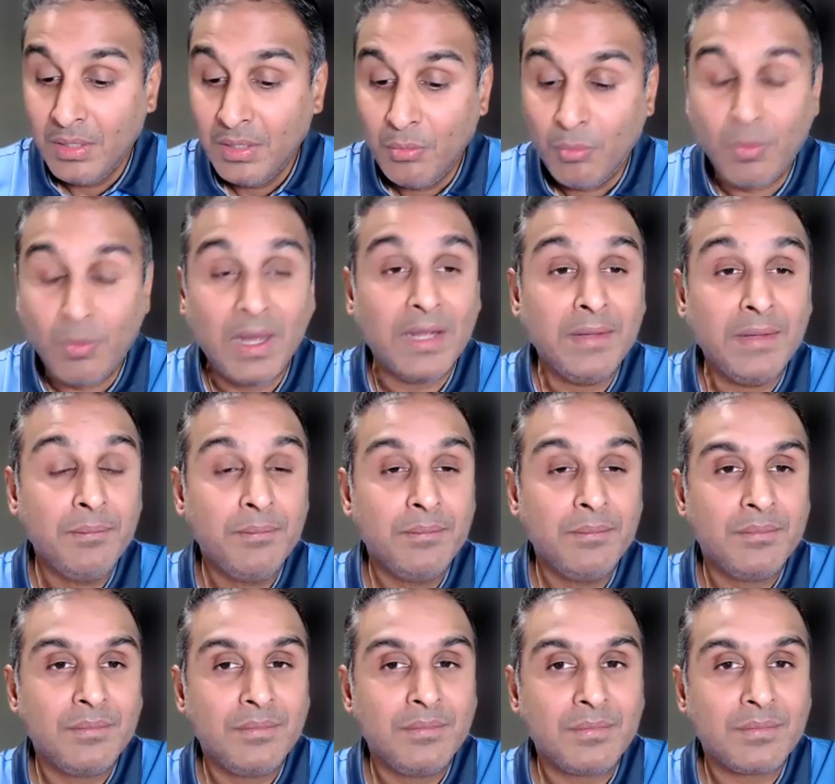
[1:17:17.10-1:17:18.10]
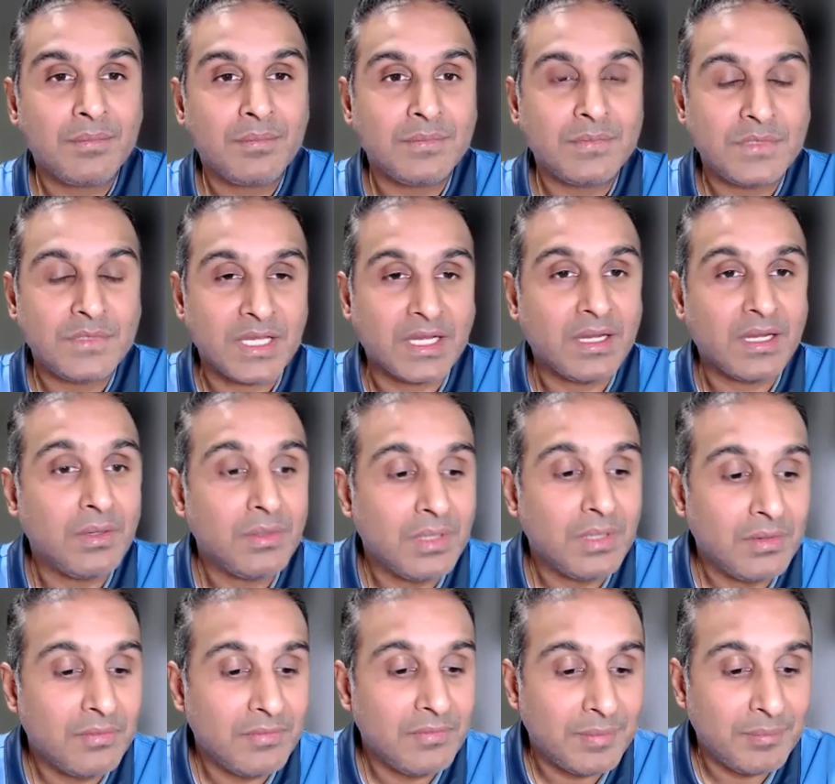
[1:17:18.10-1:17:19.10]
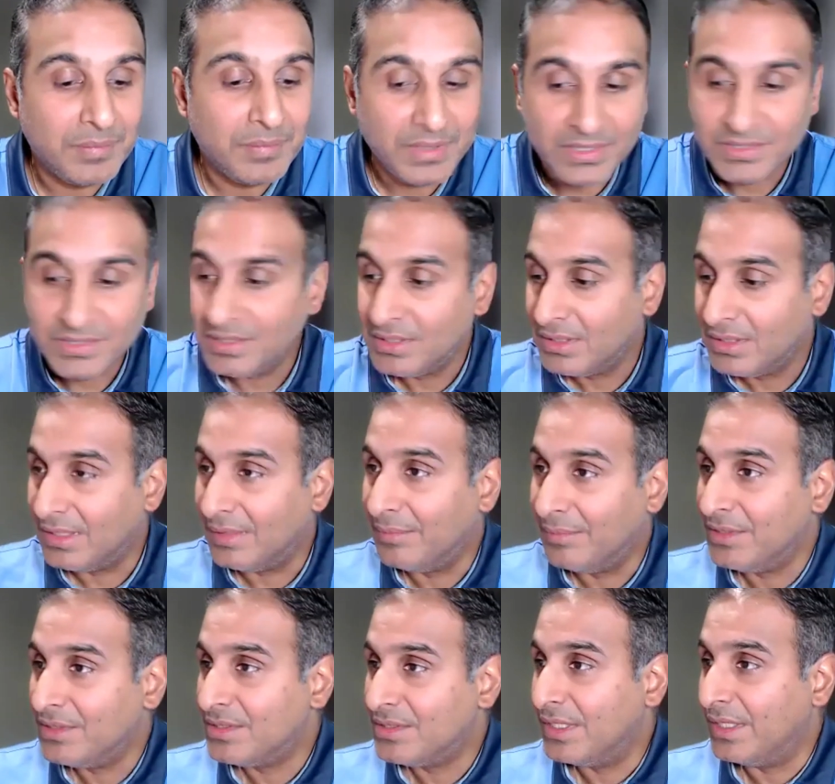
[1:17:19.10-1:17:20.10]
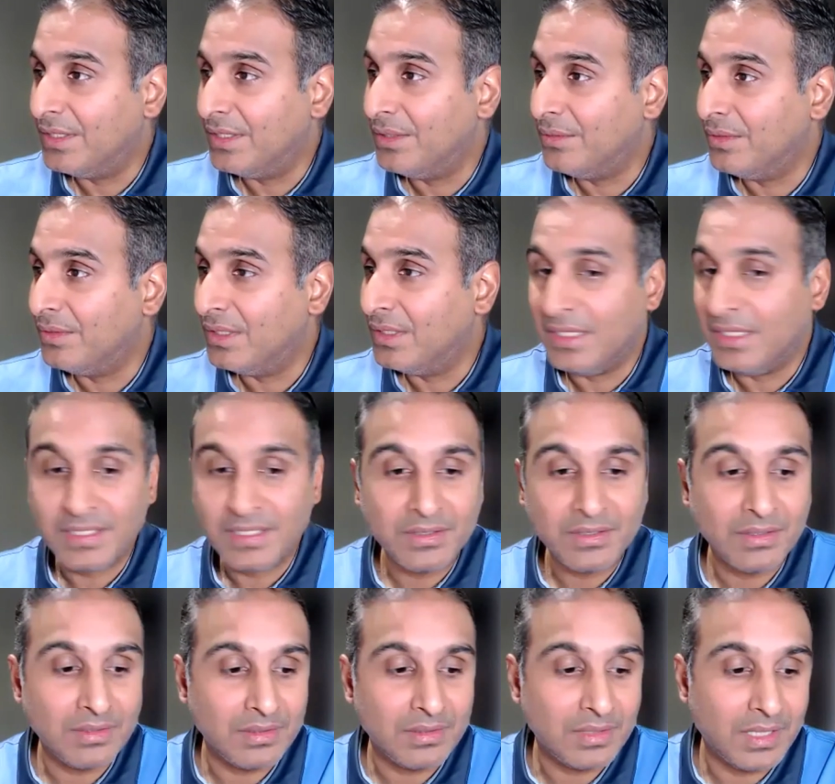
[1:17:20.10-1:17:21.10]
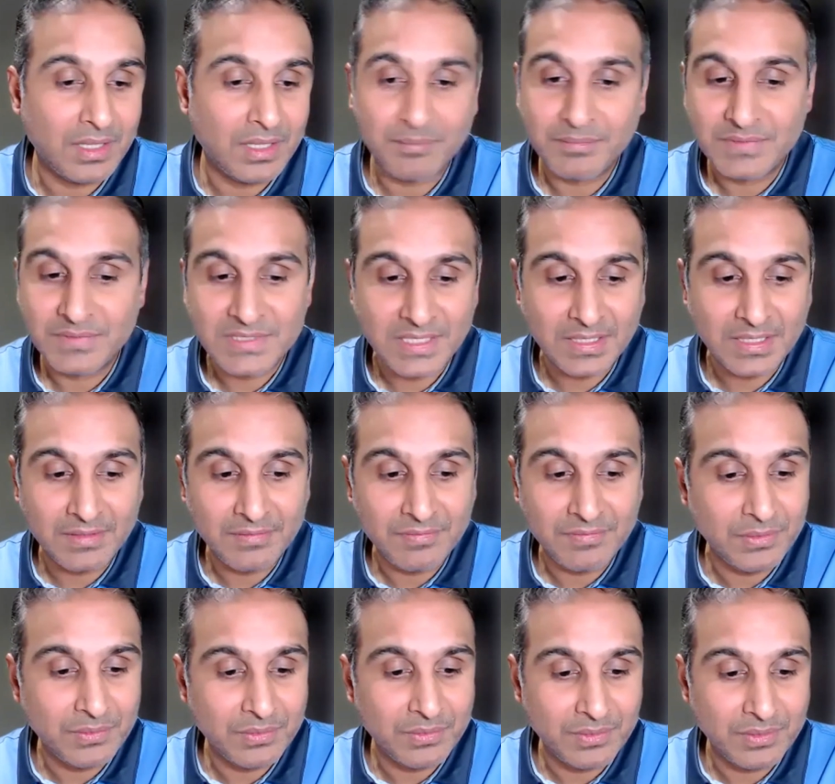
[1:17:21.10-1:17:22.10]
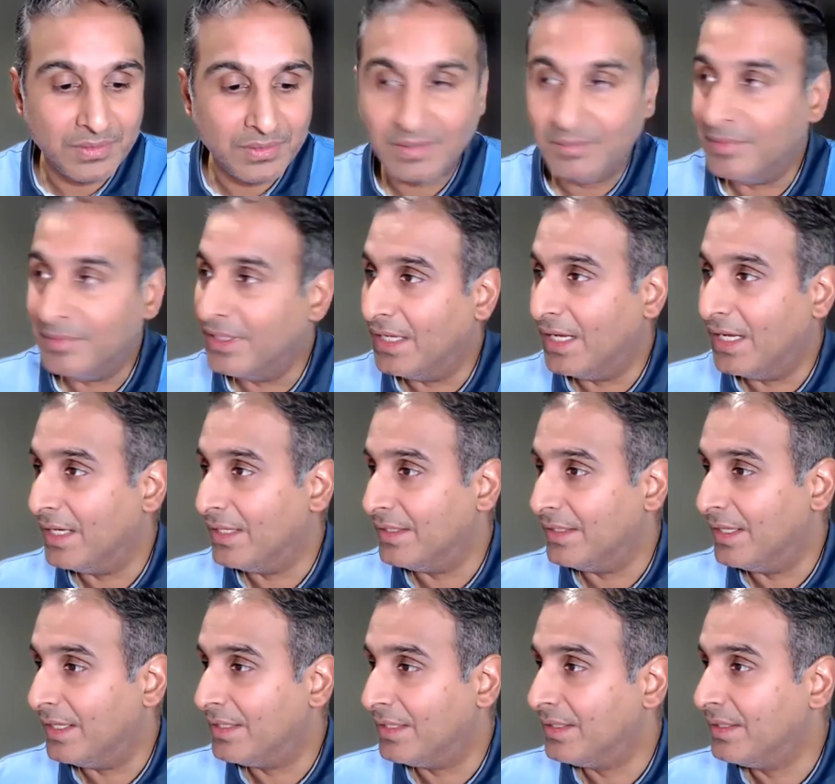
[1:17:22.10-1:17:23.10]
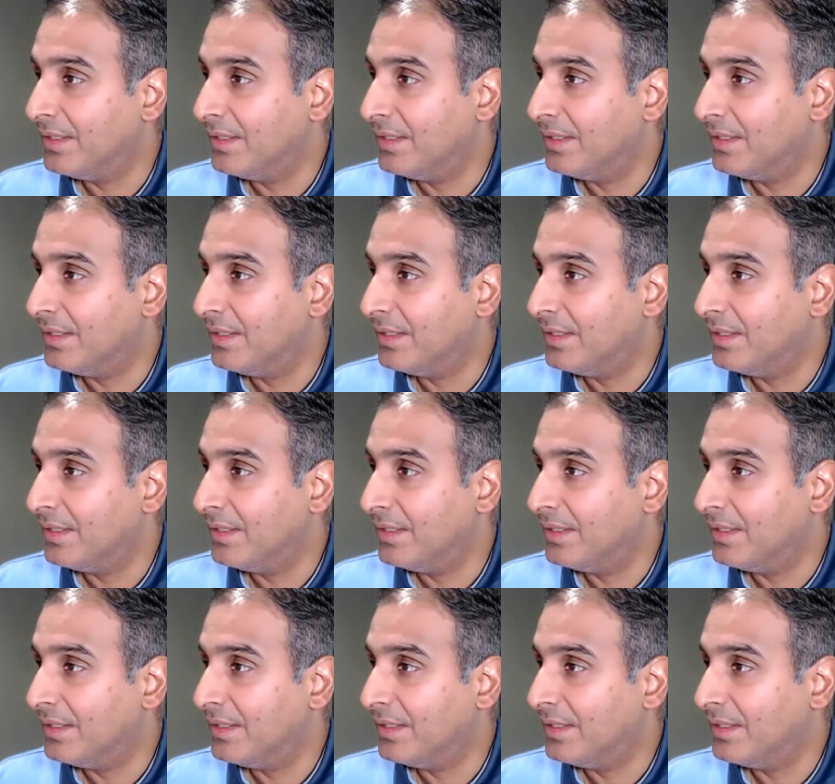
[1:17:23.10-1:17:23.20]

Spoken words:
One, check out our webpage. Let me send you the link, or Sega, if you could, let me add that.